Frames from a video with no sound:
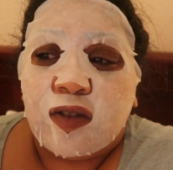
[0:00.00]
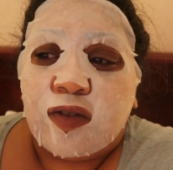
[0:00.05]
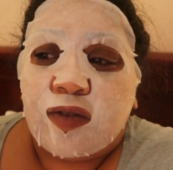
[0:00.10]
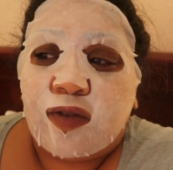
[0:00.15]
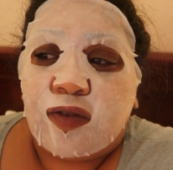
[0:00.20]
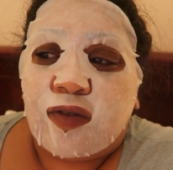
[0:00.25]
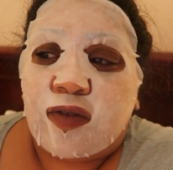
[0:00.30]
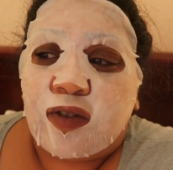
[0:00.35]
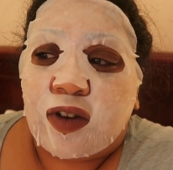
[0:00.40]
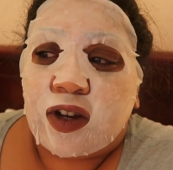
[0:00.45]

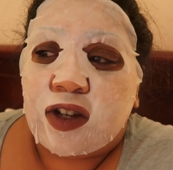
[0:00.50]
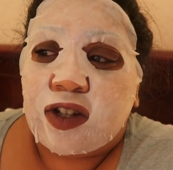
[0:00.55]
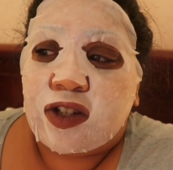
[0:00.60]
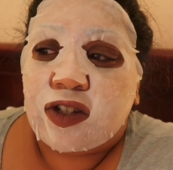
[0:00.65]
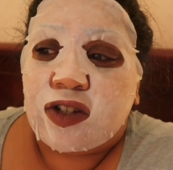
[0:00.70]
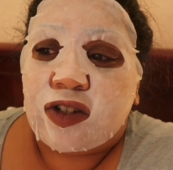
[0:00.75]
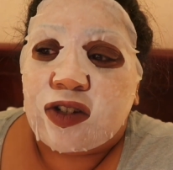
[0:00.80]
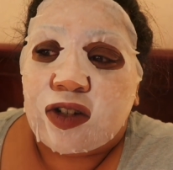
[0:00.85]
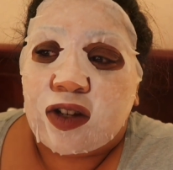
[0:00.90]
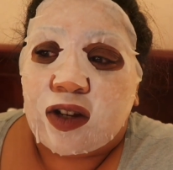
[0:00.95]

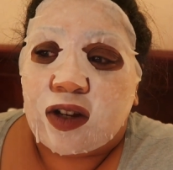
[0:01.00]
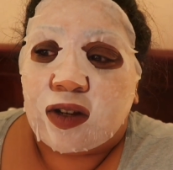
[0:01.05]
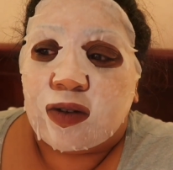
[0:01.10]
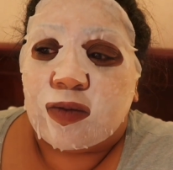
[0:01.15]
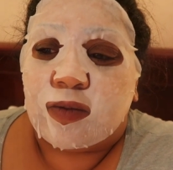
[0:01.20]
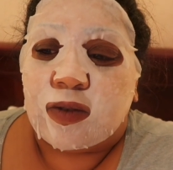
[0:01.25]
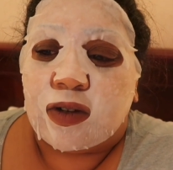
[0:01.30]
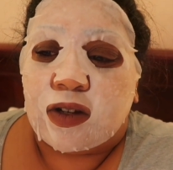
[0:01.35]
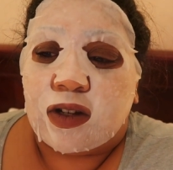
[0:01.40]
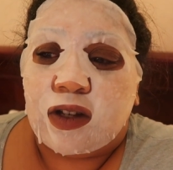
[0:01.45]
fresh
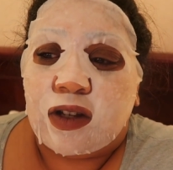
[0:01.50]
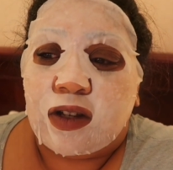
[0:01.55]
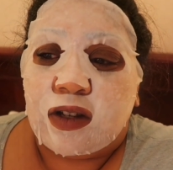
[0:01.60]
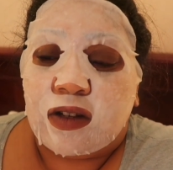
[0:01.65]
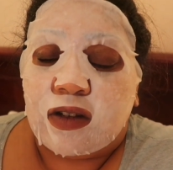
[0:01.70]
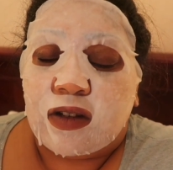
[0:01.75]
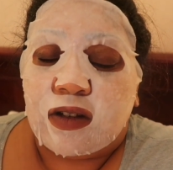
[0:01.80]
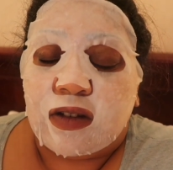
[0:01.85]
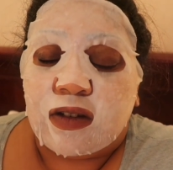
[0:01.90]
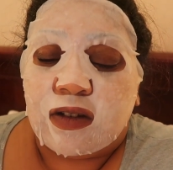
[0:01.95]
egg
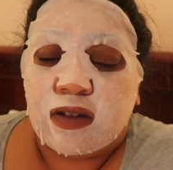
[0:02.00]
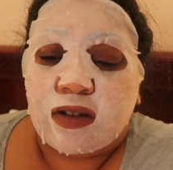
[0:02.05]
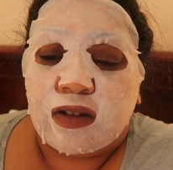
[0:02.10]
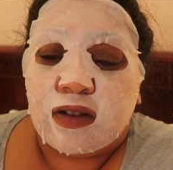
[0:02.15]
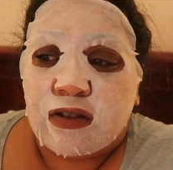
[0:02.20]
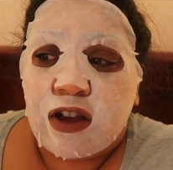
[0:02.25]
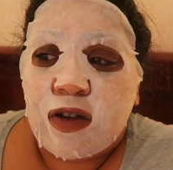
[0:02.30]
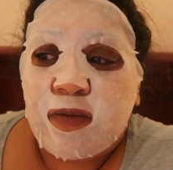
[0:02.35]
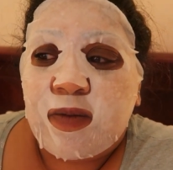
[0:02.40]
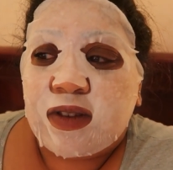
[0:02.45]
white.
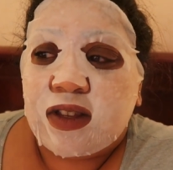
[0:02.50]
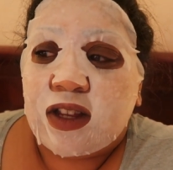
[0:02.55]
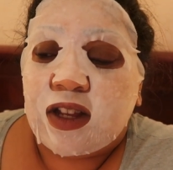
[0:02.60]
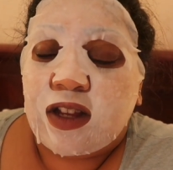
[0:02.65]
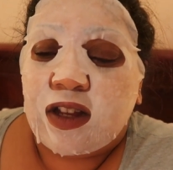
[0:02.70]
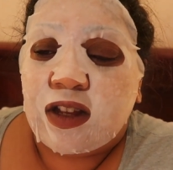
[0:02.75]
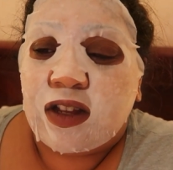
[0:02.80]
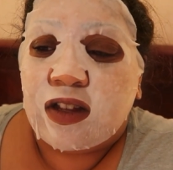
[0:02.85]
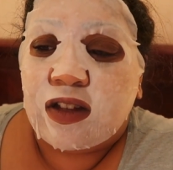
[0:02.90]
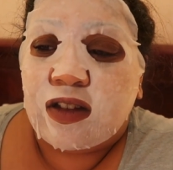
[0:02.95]
I hope it's
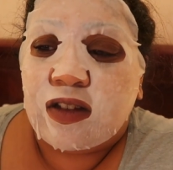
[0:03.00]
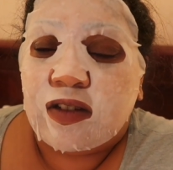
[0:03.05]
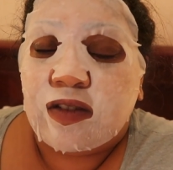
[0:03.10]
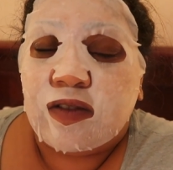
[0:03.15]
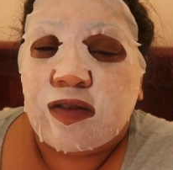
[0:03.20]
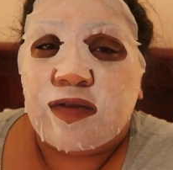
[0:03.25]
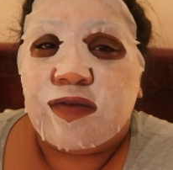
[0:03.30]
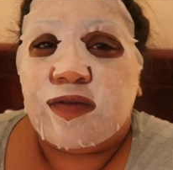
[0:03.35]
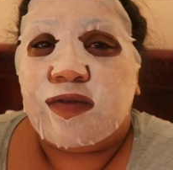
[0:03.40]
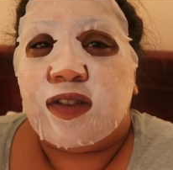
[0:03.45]
like a
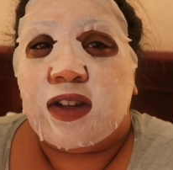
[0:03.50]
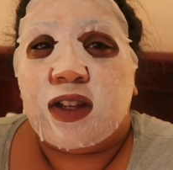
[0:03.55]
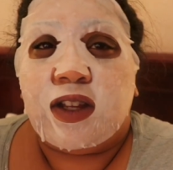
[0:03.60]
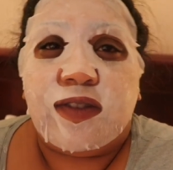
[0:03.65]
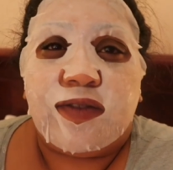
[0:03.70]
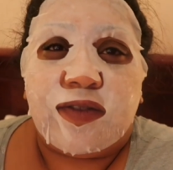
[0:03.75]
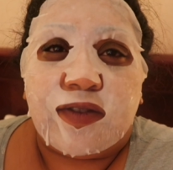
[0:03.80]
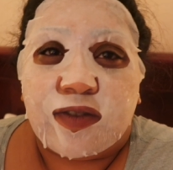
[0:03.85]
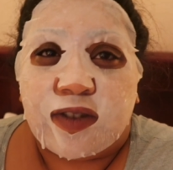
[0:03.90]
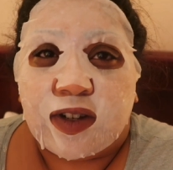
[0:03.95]

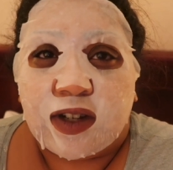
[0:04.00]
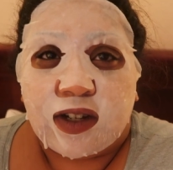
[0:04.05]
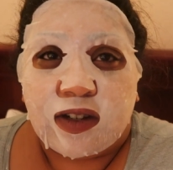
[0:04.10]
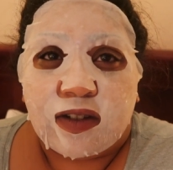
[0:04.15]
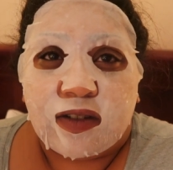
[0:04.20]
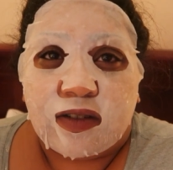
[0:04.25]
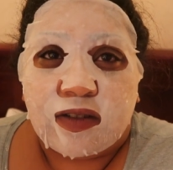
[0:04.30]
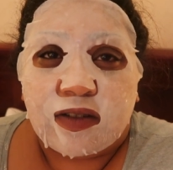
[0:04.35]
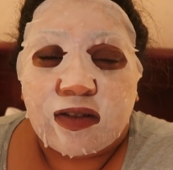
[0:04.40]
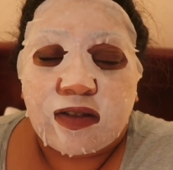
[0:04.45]

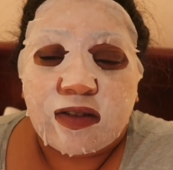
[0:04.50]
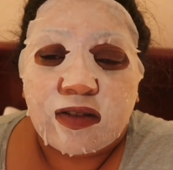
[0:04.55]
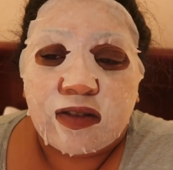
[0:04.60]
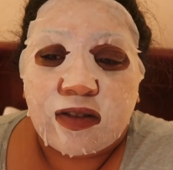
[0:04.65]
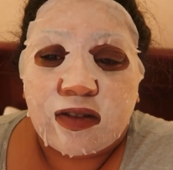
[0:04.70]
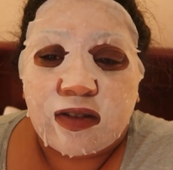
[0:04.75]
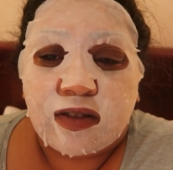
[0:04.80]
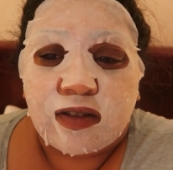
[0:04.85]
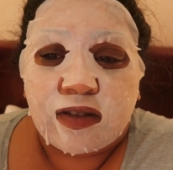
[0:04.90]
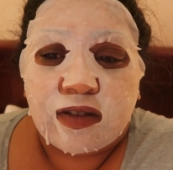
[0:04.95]
flavouring.
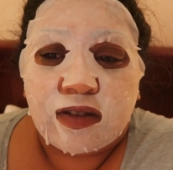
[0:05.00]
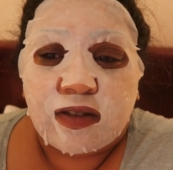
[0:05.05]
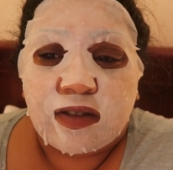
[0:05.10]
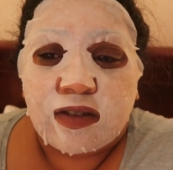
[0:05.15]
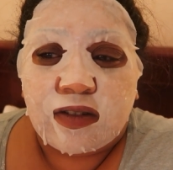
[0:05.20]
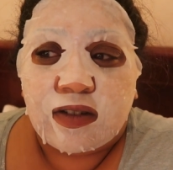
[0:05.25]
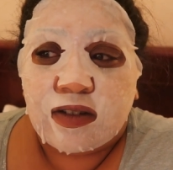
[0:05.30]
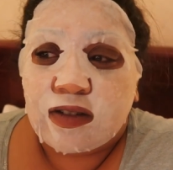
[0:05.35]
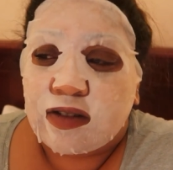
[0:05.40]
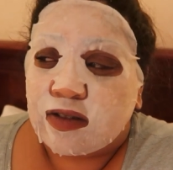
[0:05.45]

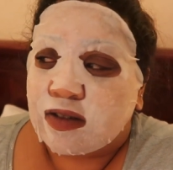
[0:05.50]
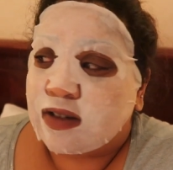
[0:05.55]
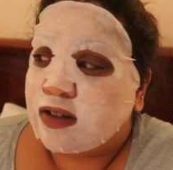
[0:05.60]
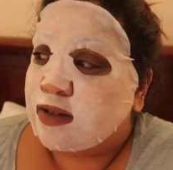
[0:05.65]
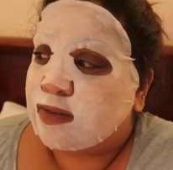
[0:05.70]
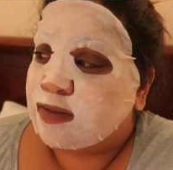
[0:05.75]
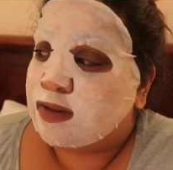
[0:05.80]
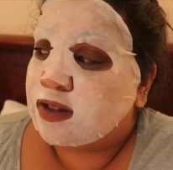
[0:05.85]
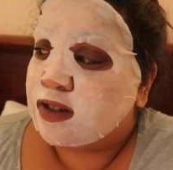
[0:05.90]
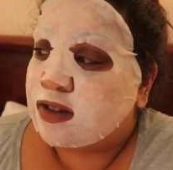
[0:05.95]
It's not
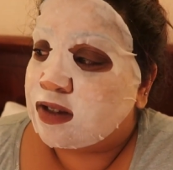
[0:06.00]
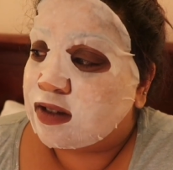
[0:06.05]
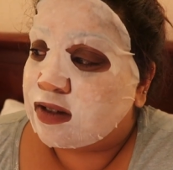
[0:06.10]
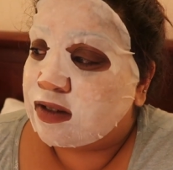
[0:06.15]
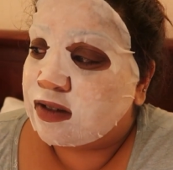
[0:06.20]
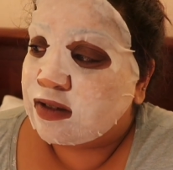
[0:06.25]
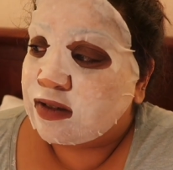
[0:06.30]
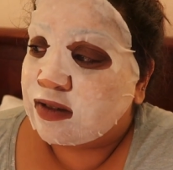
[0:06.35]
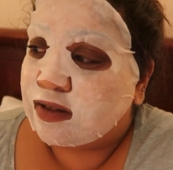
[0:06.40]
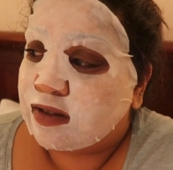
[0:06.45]
going to be, is
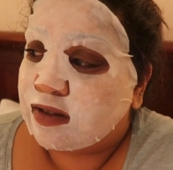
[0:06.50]
it?